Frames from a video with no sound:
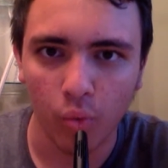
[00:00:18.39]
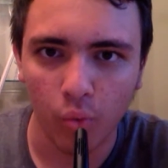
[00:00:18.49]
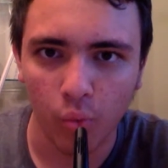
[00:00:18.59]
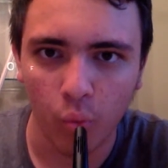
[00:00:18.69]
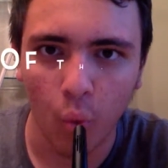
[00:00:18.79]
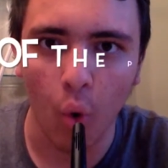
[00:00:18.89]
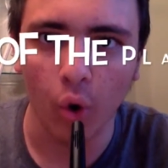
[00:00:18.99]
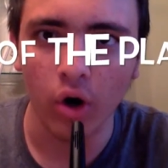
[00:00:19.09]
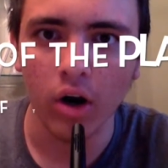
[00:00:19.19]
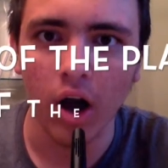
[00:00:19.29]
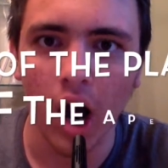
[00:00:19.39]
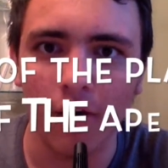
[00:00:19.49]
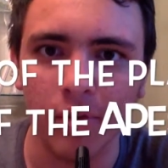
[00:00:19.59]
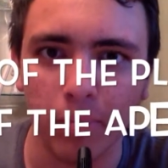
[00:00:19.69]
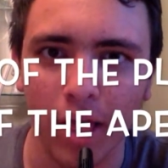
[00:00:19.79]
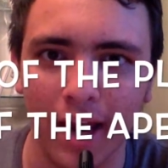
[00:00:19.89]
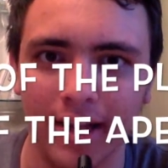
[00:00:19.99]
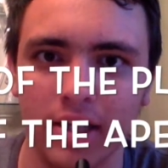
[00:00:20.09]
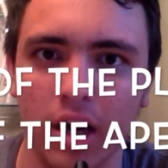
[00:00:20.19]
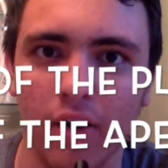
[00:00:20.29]
War of the
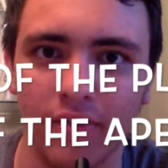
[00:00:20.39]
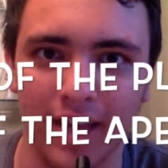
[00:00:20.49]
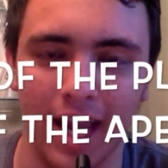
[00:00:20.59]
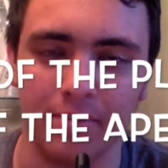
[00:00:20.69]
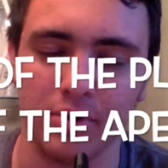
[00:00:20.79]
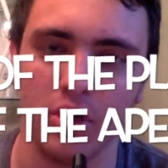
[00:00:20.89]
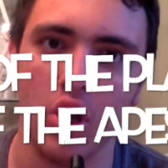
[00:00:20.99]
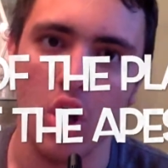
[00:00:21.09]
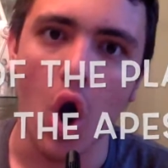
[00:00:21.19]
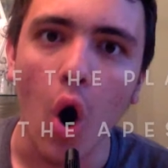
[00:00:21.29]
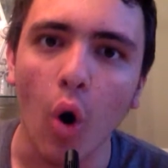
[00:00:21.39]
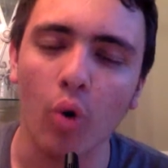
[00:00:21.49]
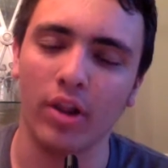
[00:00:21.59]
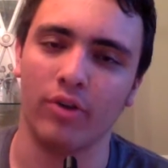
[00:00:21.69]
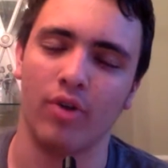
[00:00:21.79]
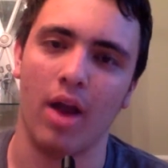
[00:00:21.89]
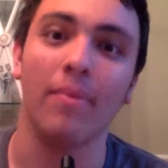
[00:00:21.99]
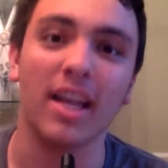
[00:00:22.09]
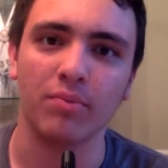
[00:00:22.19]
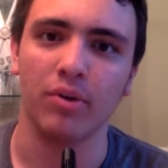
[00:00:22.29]
Planet of the Apes. Holy crap,
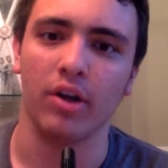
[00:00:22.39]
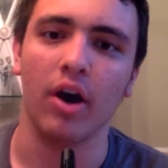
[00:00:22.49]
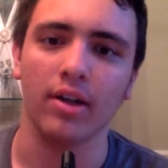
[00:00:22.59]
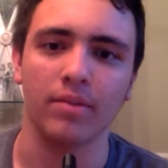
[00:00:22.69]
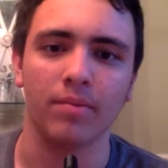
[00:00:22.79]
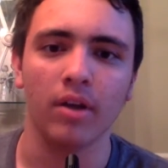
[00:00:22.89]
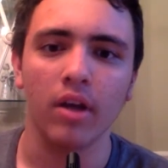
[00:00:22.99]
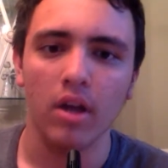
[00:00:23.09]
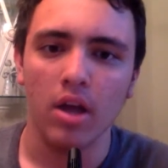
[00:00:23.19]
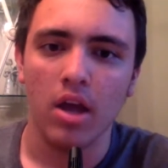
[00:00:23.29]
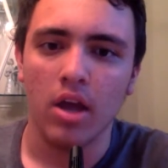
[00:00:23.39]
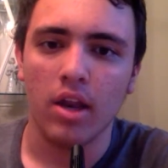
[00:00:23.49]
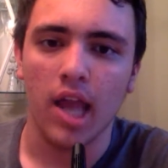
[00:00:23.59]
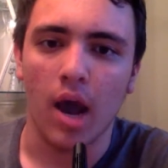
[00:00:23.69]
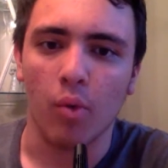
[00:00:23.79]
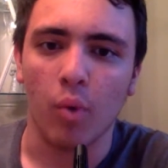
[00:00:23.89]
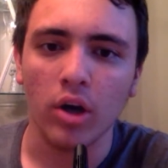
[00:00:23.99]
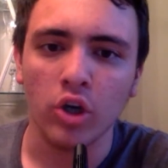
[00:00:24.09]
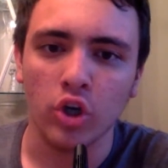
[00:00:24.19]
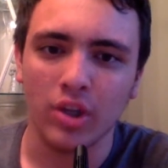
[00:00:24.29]
that's pretty awesome. Now,
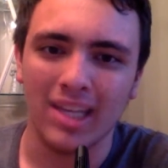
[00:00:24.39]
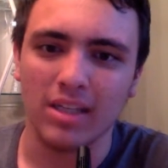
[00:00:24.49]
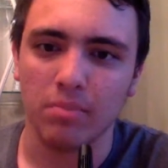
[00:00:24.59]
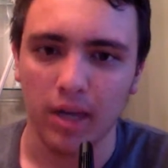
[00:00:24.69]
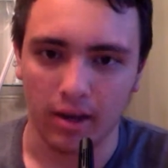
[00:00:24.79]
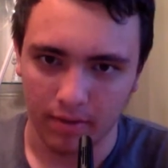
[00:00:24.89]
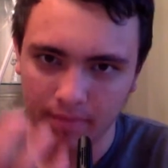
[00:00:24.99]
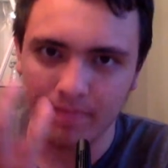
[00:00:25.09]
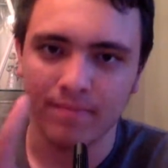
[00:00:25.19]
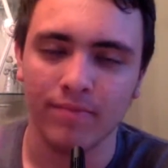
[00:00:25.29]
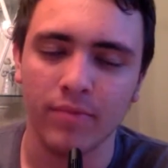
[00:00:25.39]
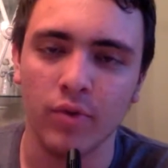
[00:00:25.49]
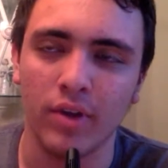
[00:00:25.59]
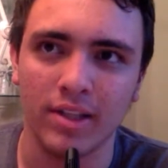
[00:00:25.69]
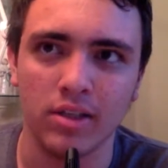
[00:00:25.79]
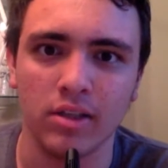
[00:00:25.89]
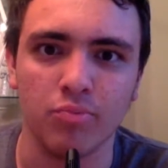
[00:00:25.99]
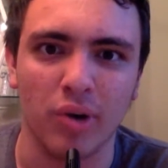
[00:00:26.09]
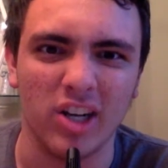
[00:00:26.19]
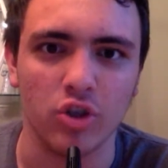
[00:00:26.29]
what could this mean? Well, let's let's
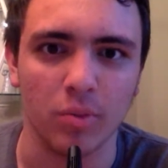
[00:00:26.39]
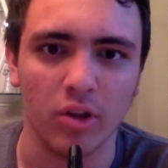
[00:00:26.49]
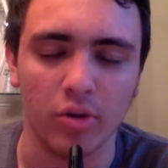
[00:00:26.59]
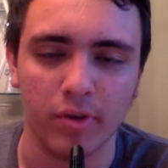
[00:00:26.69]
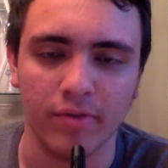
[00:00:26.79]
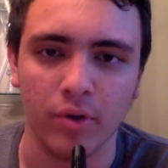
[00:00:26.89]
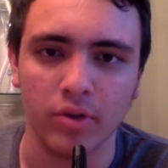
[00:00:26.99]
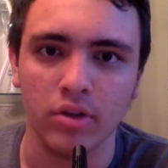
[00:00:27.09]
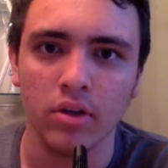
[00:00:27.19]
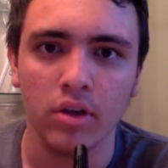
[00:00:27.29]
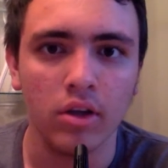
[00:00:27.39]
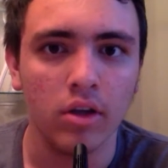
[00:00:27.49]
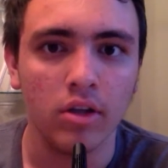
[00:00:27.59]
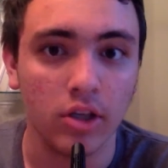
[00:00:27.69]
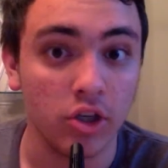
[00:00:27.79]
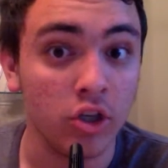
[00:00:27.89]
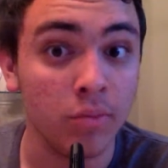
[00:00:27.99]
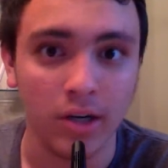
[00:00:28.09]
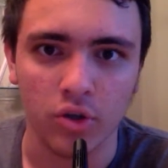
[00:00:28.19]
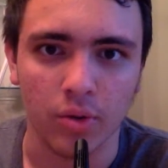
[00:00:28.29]
brainstorm a little bit, folks. Doesn't have to
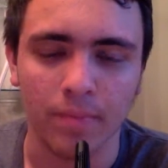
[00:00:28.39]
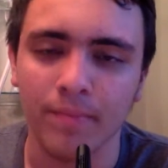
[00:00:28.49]
brainstorm.